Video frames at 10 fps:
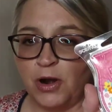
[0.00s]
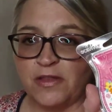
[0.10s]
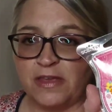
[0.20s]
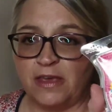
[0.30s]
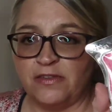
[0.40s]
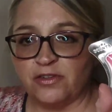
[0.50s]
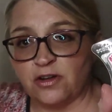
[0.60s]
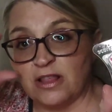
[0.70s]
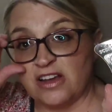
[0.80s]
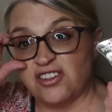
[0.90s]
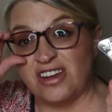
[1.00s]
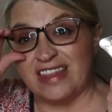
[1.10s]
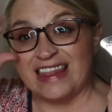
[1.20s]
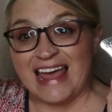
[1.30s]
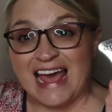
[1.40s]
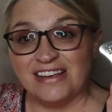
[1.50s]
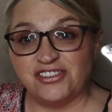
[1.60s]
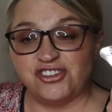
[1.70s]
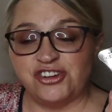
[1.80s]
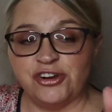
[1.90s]
part of the Easter collection
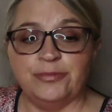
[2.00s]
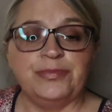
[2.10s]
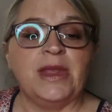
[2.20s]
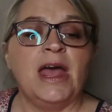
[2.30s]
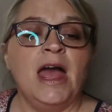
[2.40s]
last year.